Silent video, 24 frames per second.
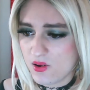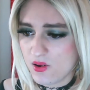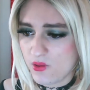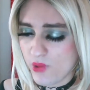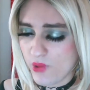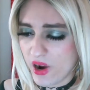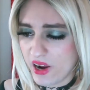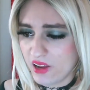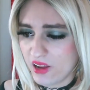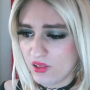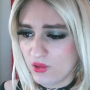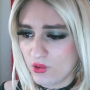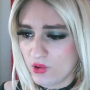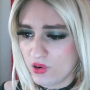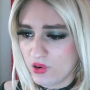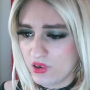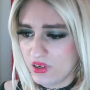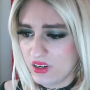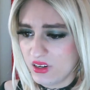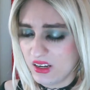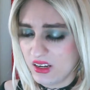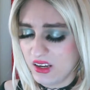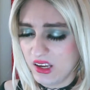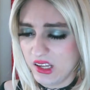
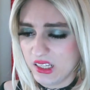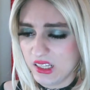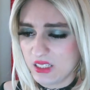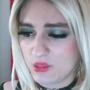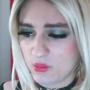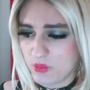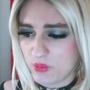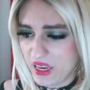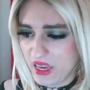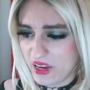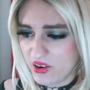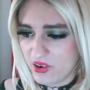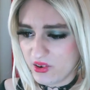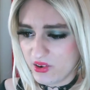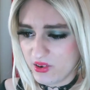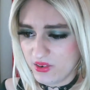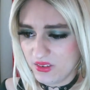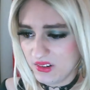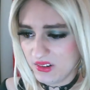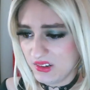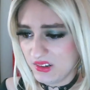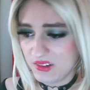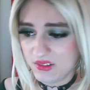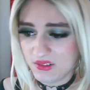Wailord, it's bigger.
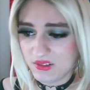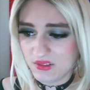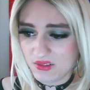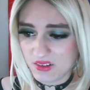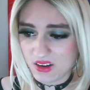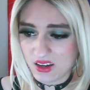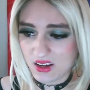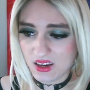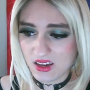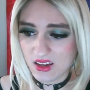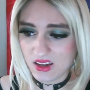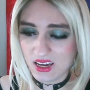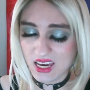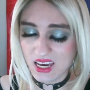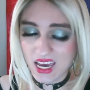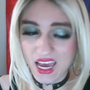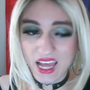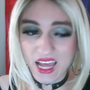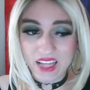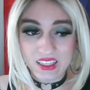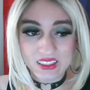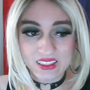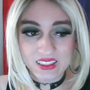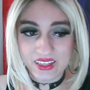
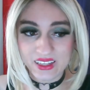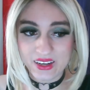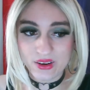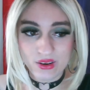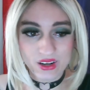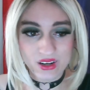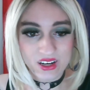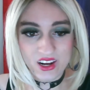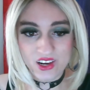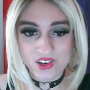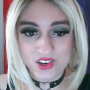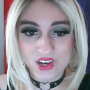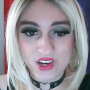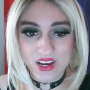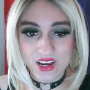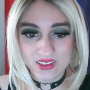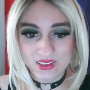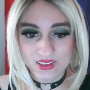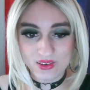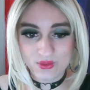It's literally just a